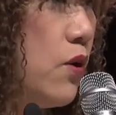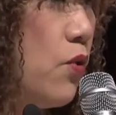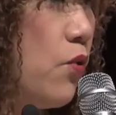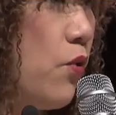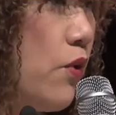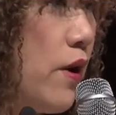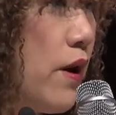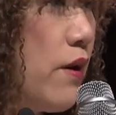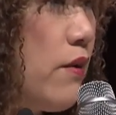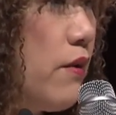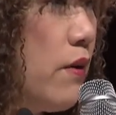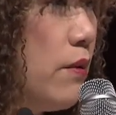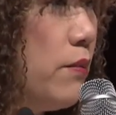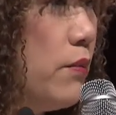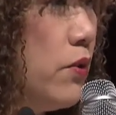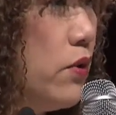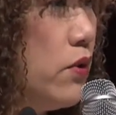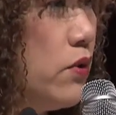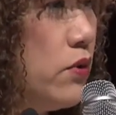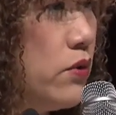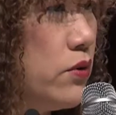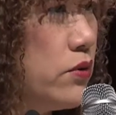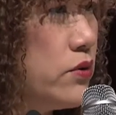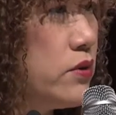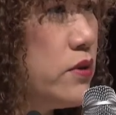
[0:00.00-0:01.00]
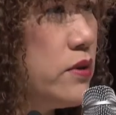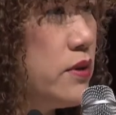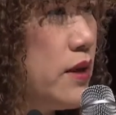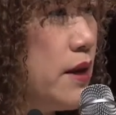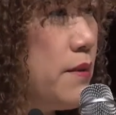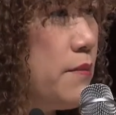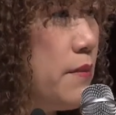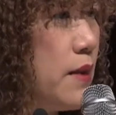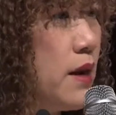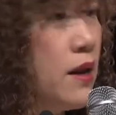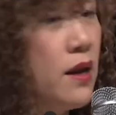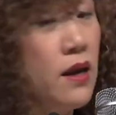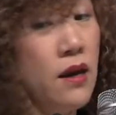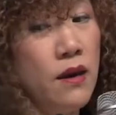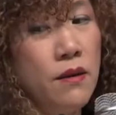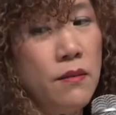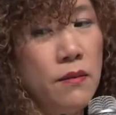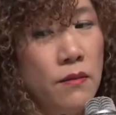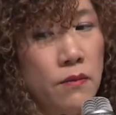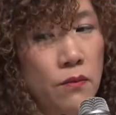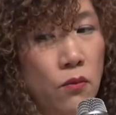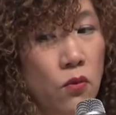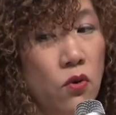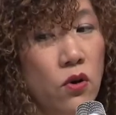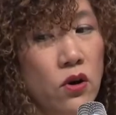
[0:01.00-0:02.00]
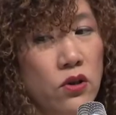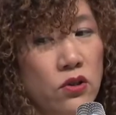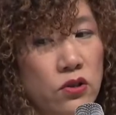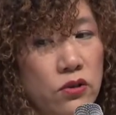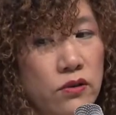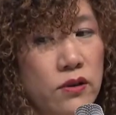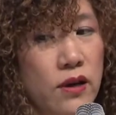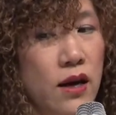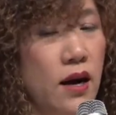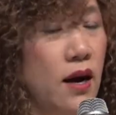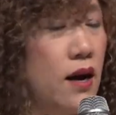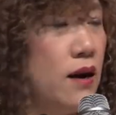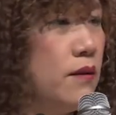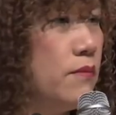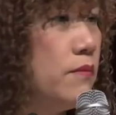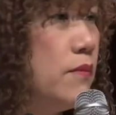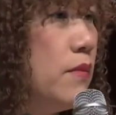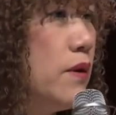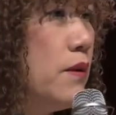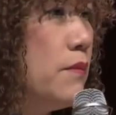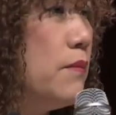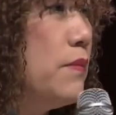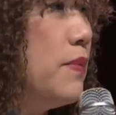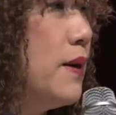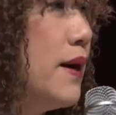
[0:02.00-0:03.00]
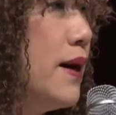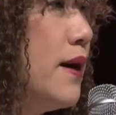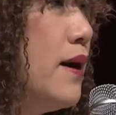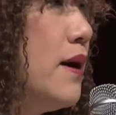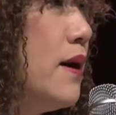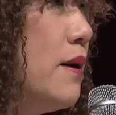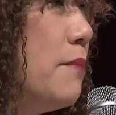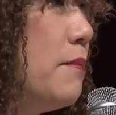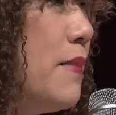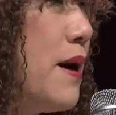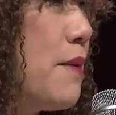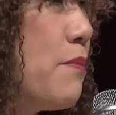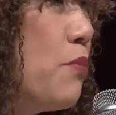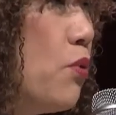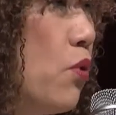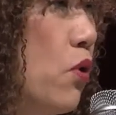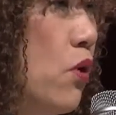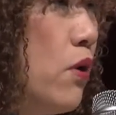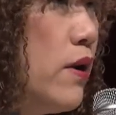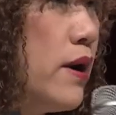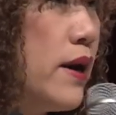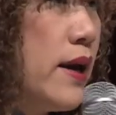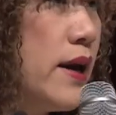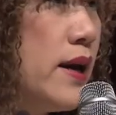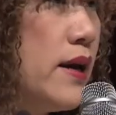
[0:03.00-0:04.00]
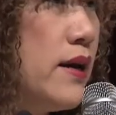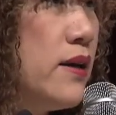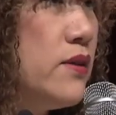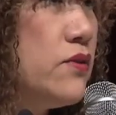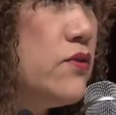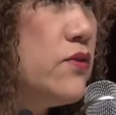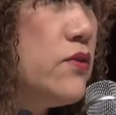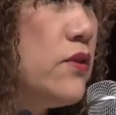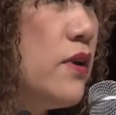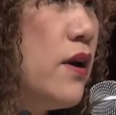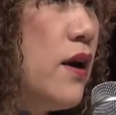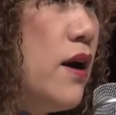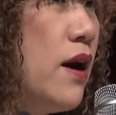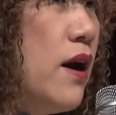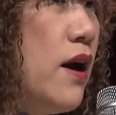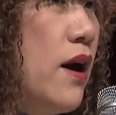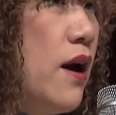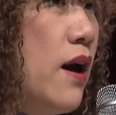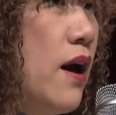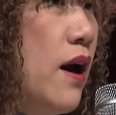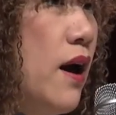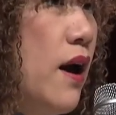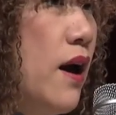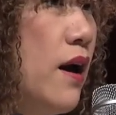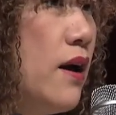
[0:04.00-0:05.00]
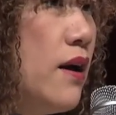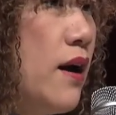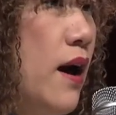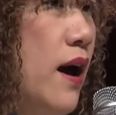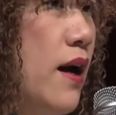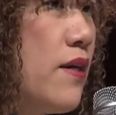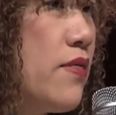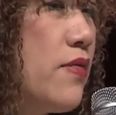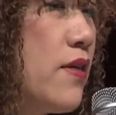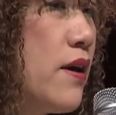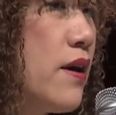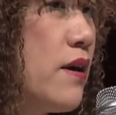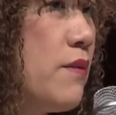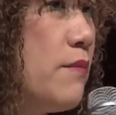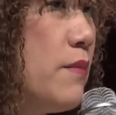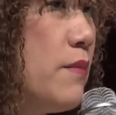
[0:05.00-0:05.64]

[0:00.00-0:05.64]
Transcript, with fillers: wearables, and many more to come. But my point is, I think